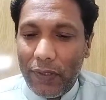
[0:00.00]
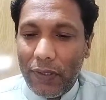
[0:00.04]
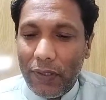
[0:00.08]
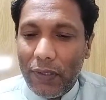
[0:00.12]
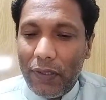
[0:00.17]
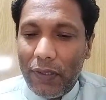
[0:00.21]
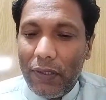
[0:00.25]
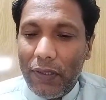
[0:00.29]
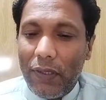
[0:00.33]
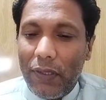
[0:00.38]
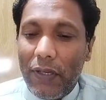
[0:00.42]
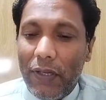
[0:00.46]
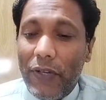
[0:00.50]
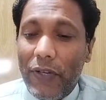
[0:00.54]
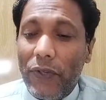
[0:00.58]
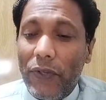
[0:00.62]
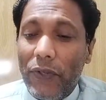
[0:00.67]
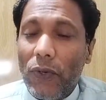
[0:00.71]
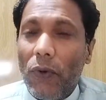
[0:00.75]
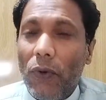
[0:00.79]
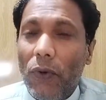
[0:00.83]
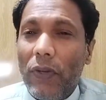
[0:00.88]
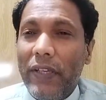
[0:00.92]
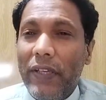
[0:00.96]

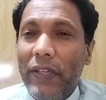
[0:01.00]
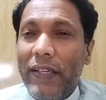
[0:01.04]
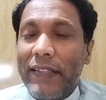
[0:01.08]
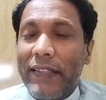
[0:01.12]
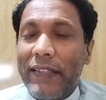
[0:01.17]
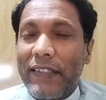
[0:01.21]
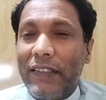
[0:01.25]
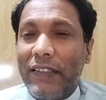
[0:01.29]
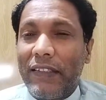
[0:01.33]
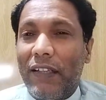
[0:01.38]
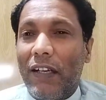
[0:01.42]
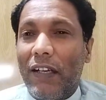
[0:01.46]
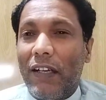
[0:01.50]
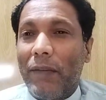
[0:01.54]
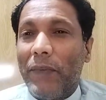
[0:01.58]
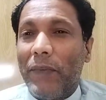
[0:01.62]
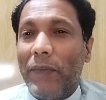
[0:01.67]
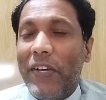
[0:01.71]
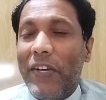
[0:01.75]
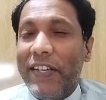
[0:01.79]
Esgidom.